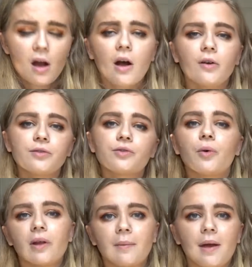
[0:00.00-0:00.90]
Also,
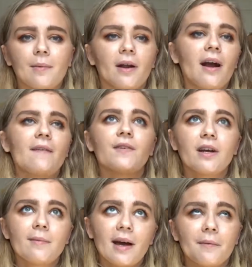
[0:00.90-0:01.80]
toilet paper. I'm
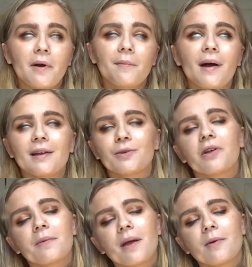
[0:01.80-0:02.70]
very bad about buying
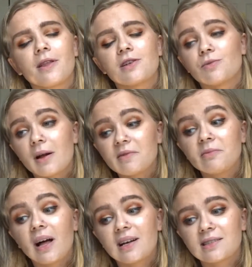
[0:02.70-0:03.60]
toilet paper that is wrapped in
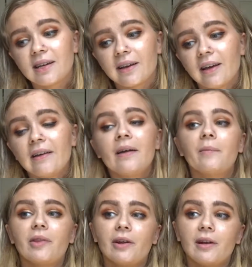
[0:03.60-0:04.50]
plastic,
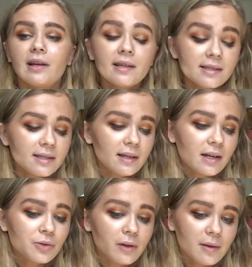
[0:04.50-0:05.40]
but there is a
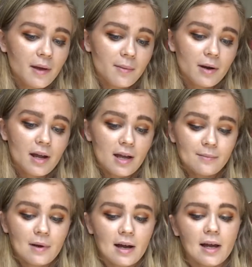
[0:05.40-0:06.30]
toilet paper in
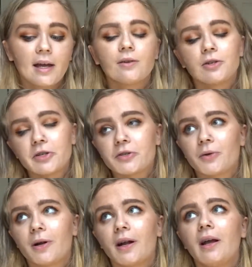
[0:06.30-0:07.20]
my grocery
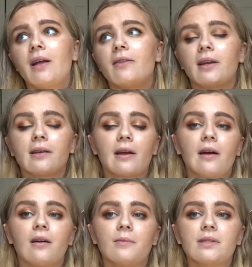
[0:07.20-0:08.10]
store that it
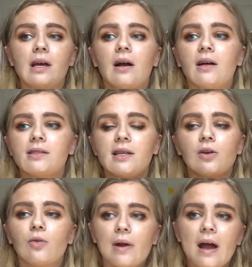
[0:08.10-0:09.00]
comes
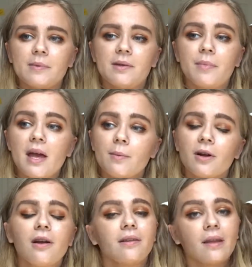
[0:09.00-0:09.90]
single wrapped in paper,
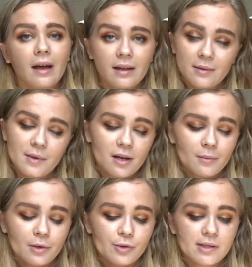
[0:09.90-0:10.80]
and that can be
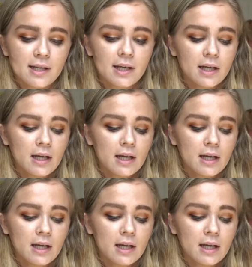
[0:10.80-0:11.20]
composted.